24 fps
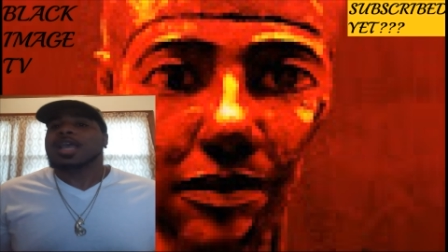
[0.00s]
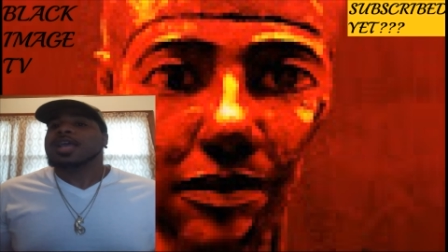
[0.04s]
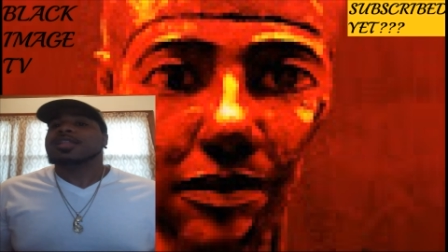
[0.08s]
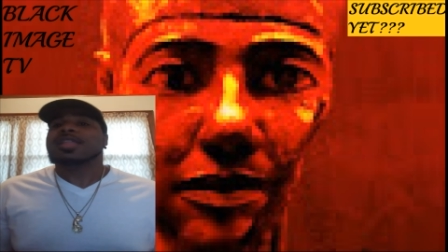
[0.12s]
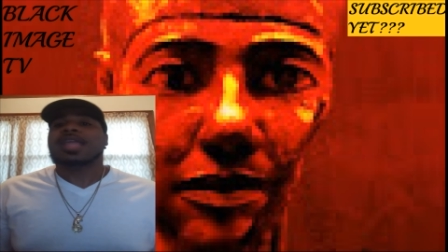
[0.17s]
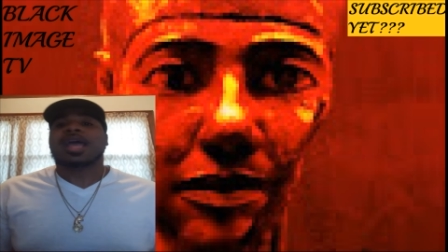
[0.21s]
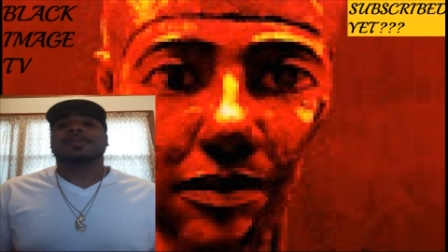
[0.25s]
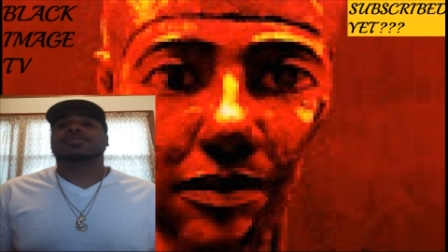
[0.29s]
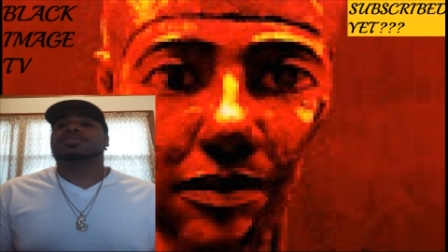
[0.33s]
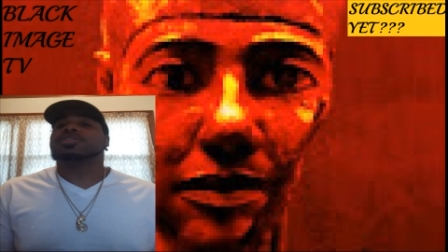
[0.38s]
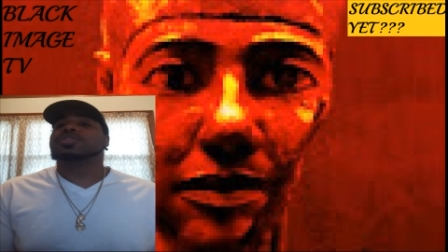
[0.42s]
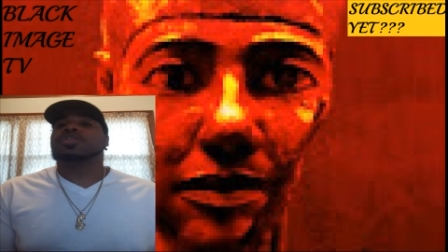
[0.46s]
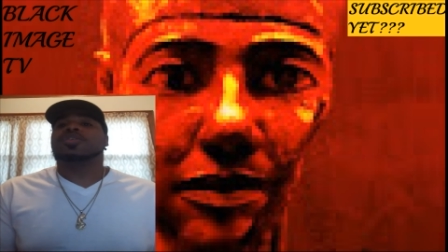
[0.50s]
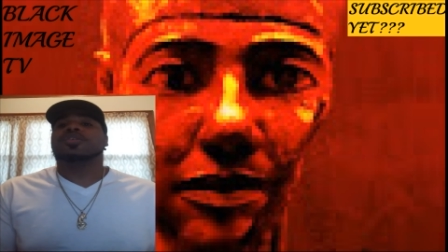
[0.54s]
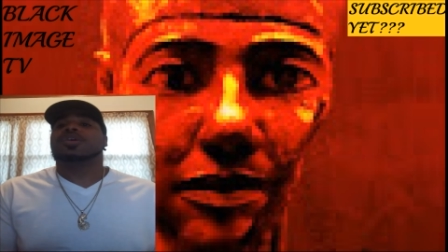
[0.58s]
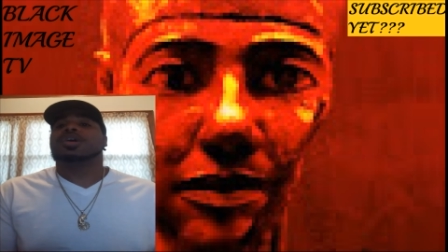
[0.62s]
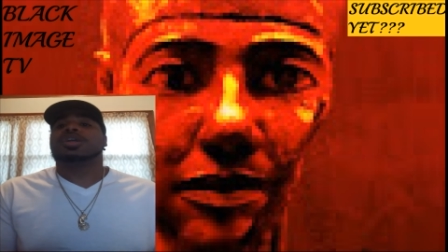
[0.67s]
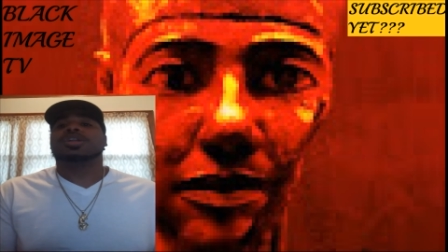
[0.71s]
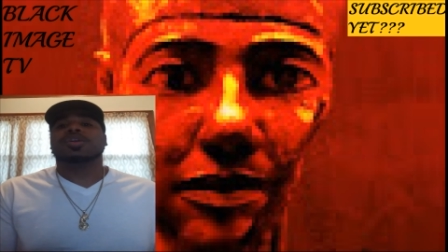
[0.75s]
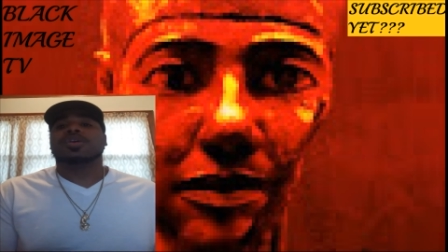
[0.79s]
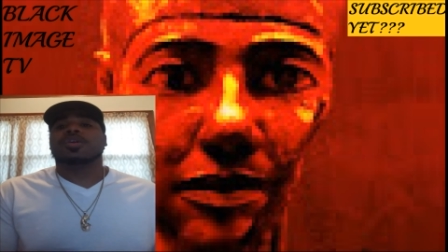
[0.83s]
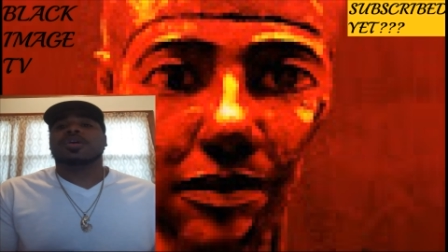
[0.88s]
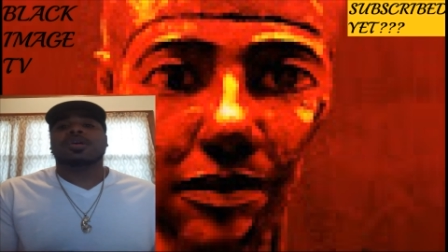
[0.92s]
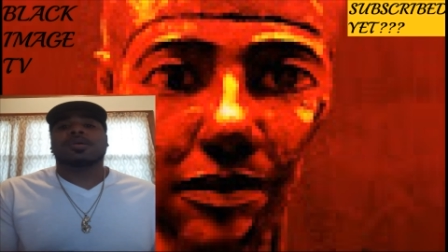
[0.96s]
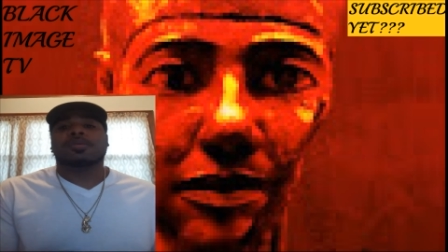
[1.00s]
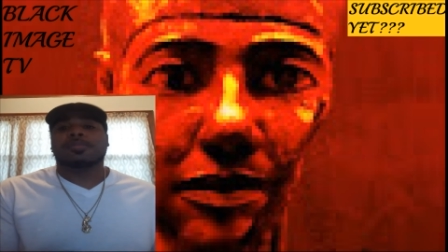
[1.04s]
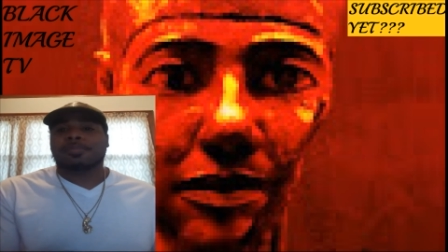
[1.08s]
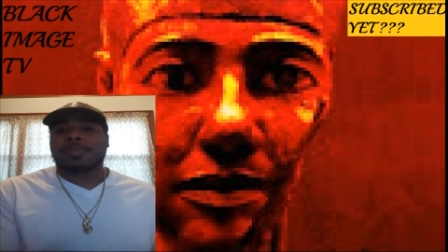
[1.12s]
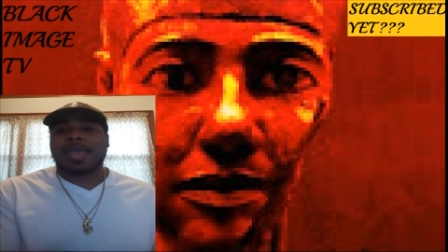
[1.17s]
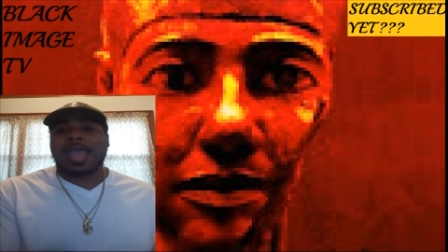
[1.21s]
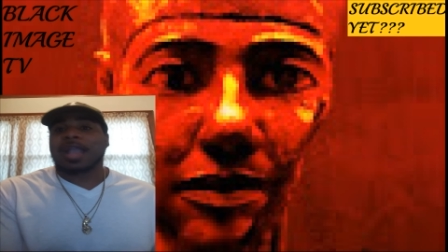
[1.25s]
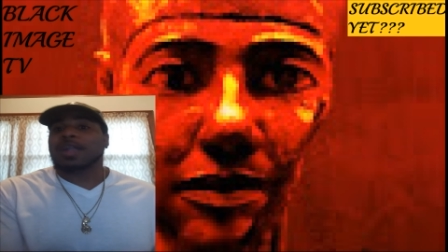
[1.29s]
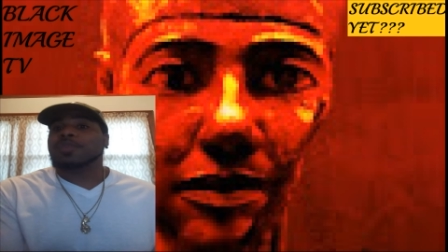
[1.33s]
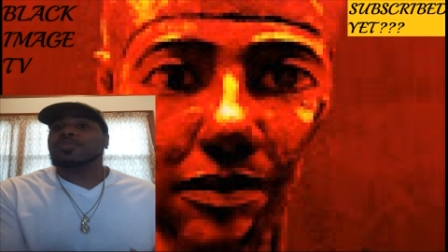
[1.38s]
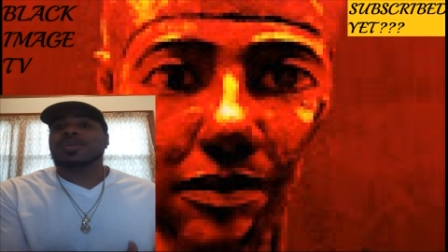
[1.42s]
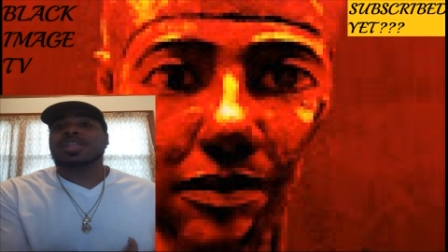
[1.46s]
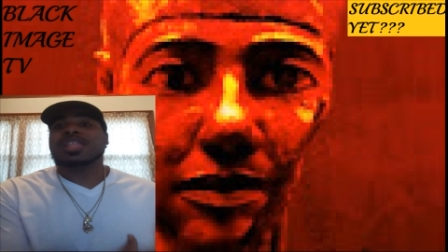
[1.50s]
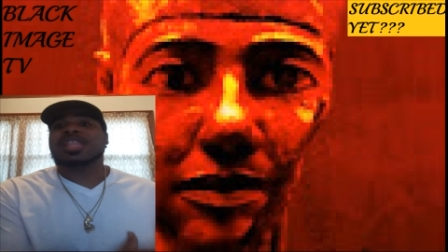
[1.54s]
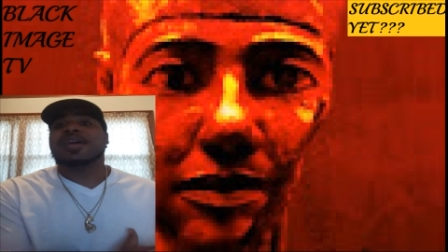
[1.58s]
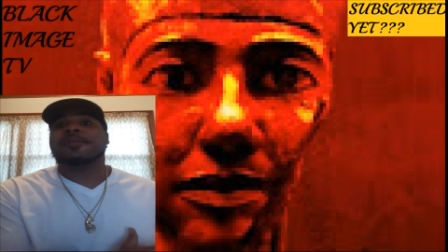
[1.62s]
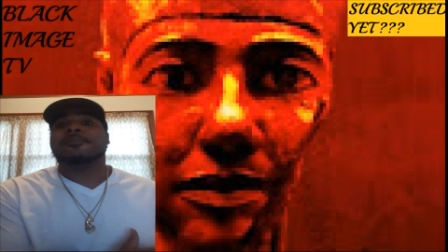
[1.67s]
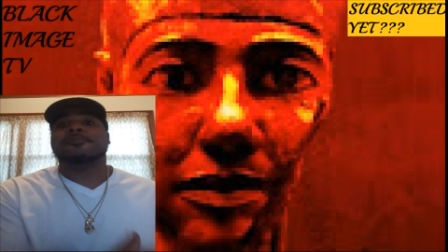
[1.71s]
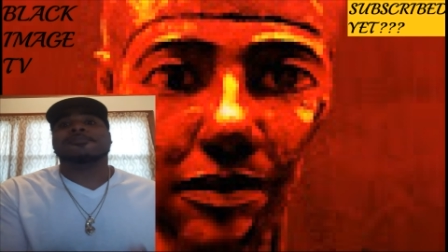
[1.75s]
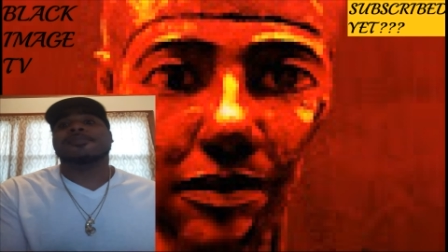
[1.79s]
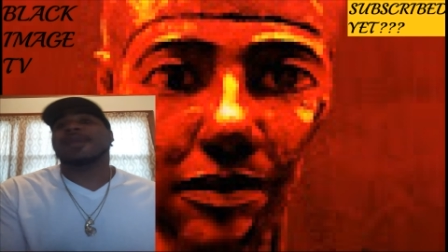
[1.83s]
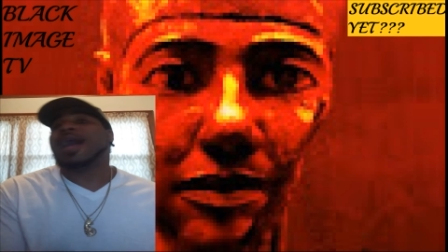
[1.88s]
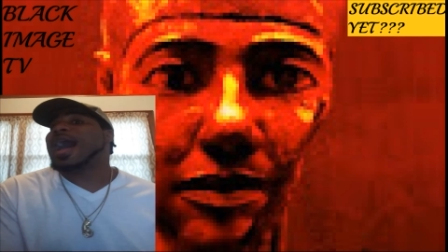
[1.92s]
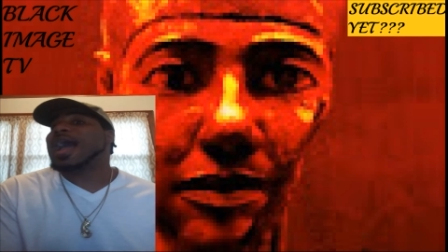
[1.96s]
That was going on back when the
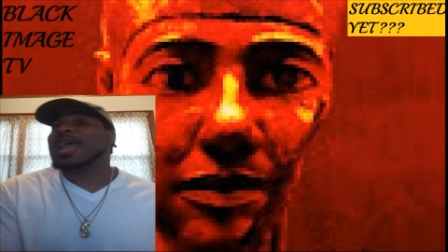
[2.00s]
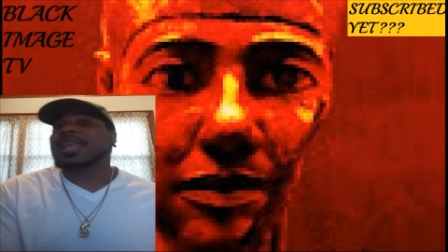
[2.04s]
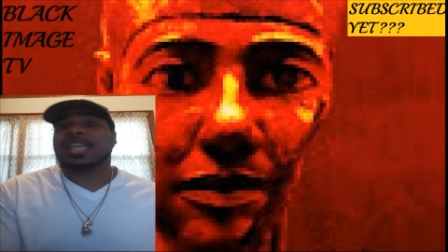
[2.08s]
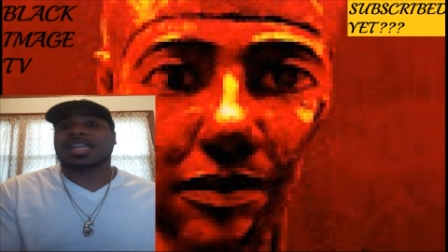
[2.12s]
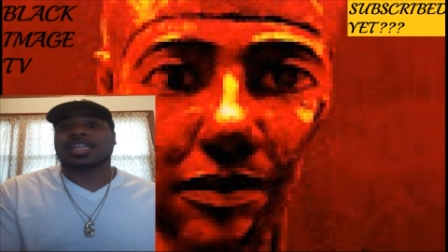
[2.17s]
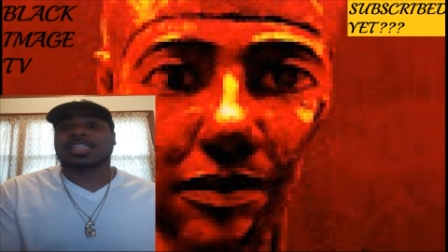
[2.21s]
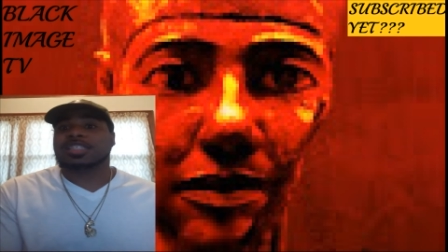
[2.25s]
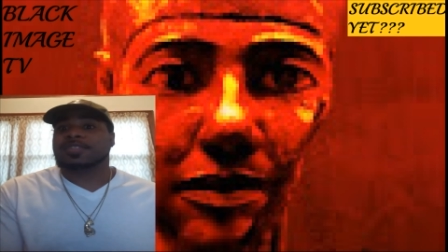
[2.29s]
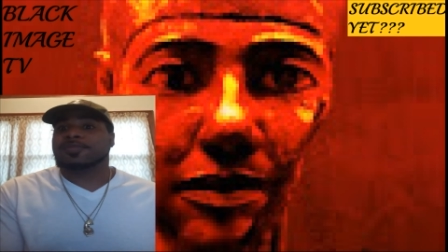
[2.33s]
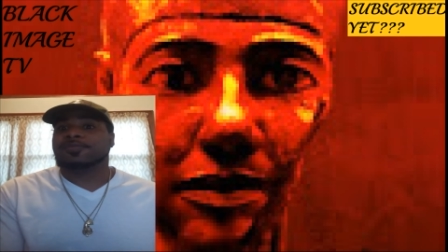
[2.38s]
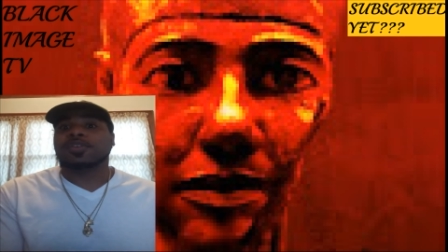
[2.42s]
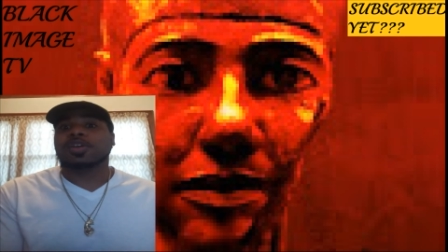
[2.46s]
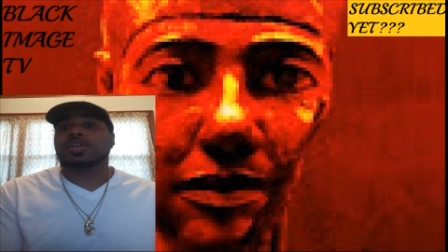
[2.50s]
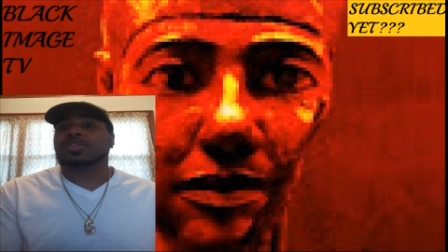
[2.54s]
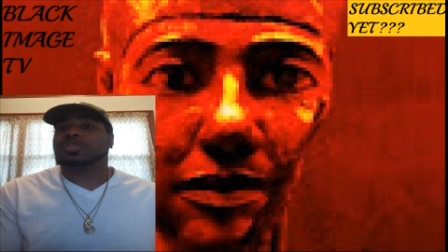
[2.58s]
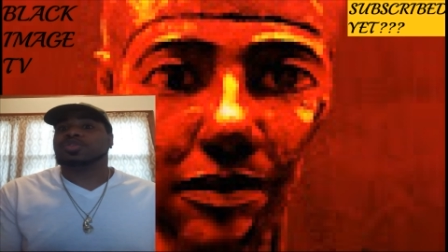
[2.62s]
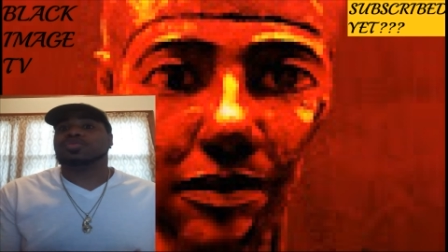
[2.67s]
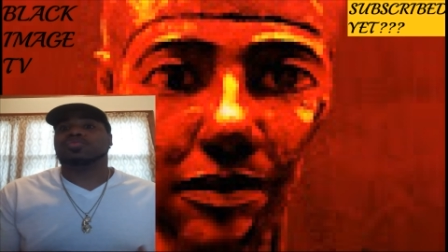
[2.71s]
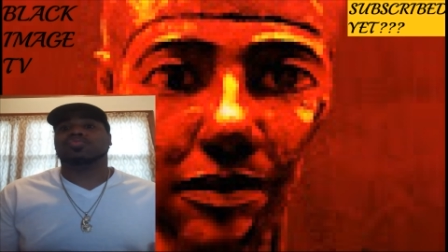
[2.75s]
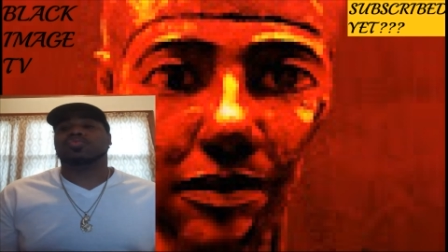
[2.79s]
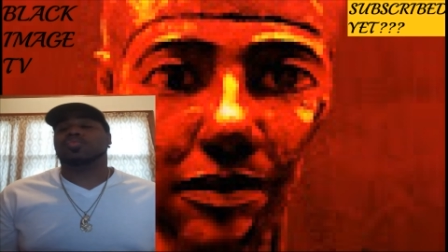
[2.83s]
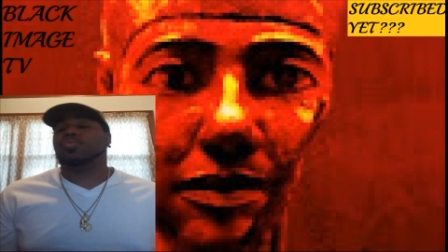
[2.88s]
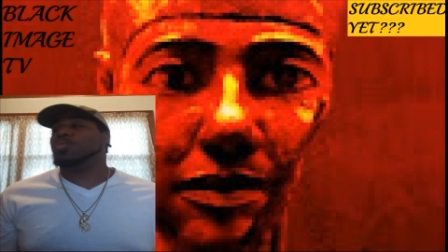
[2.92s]
Mayans first